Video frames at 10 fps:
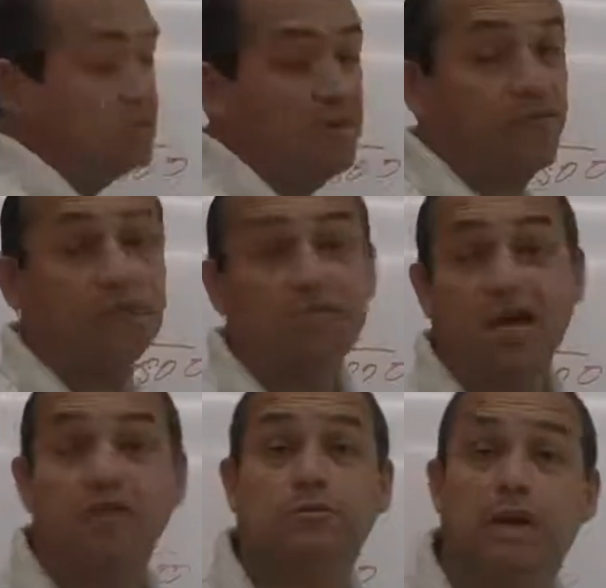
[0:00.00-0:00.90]
different
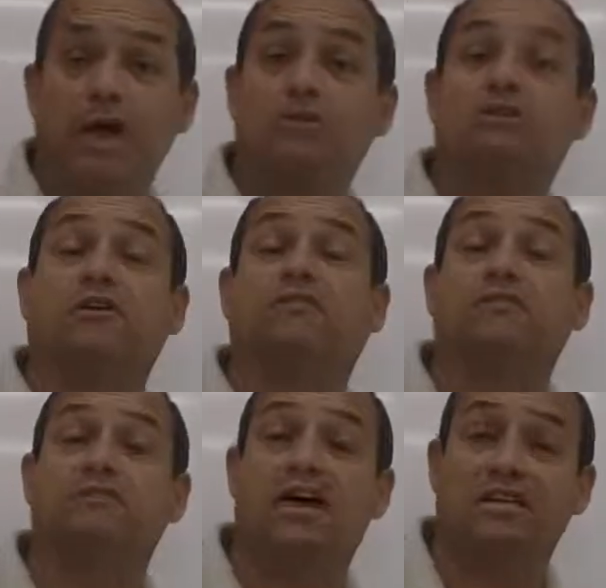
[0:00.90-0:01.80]
size panels,
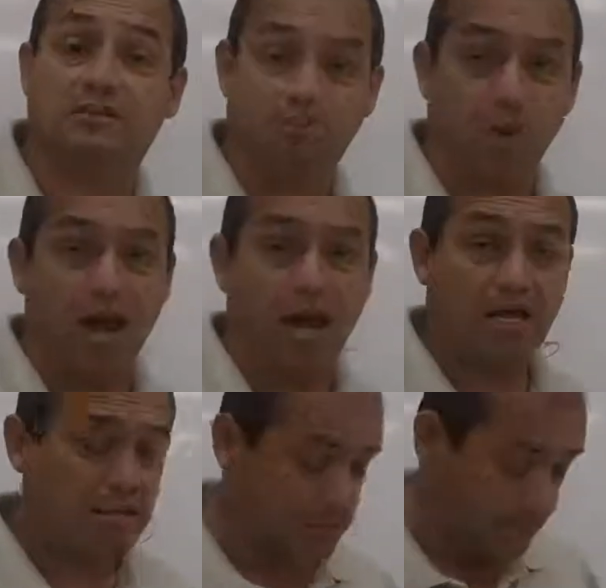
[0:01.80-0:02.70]
different size
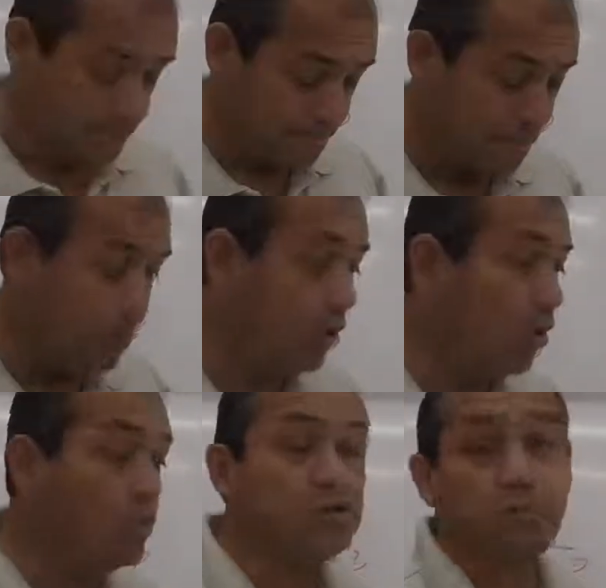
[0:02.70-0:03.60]
brands,
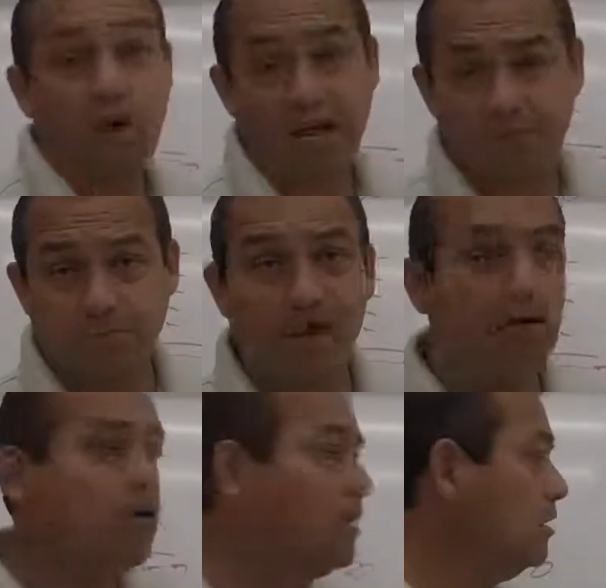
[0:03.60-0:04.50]
which brand's
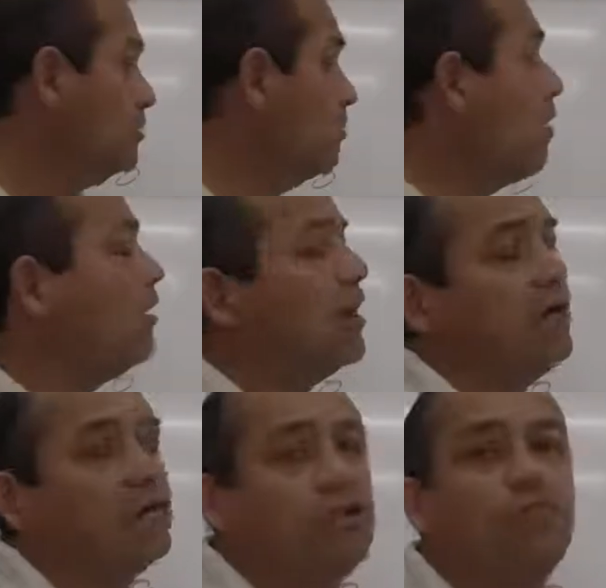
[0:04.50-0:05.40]
better. They're all
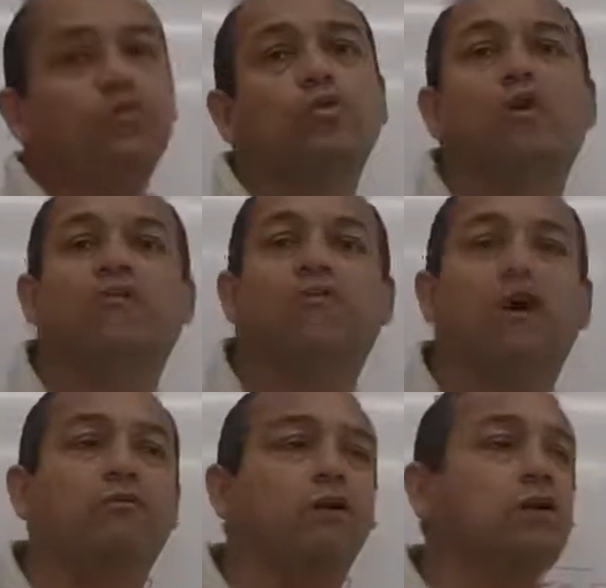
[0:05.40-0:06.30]
guaranteed for
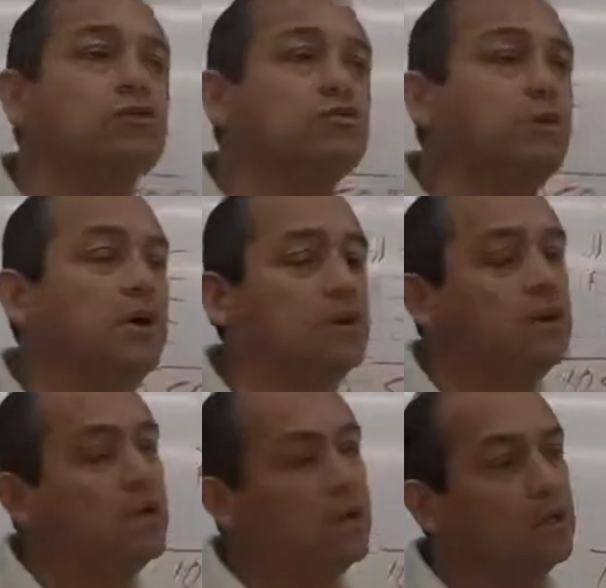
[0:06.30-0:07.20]
25 years, but
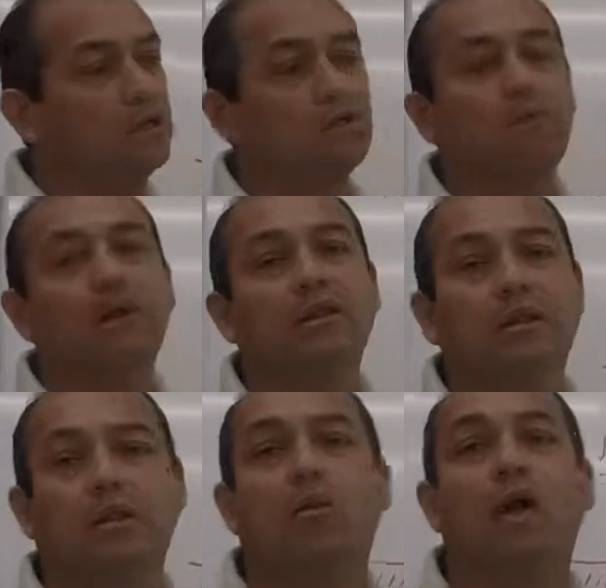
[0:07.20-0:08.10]
the main
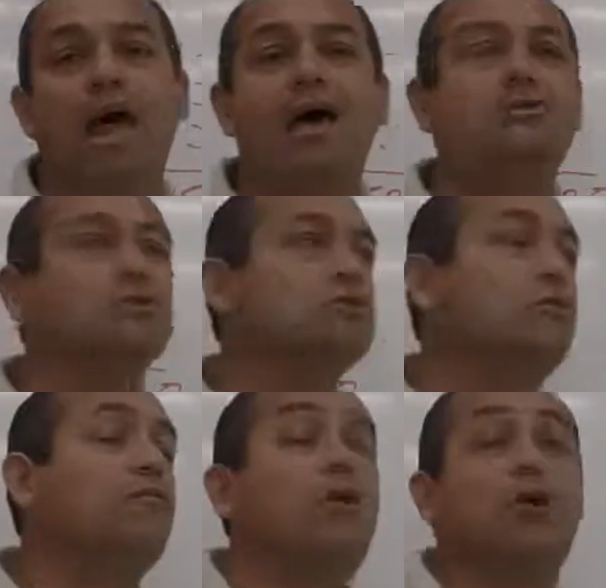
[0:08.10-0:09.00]
thing you want to ask
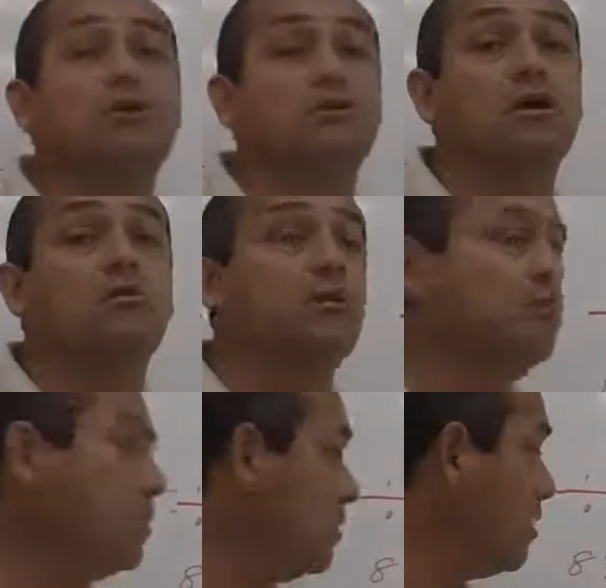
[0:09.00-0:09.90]
yourself, how long has the company
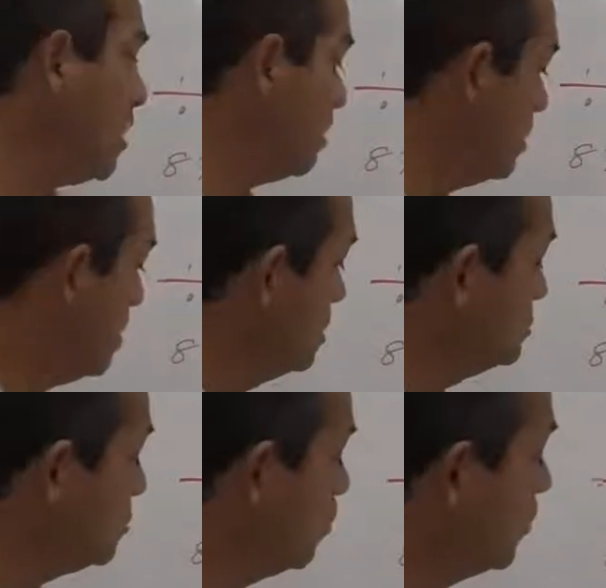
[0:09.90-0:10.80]
been around?
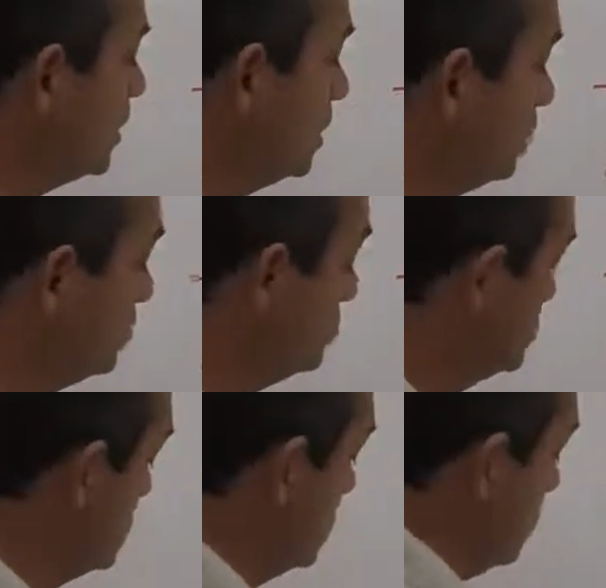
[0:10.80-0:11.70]
So we're going to use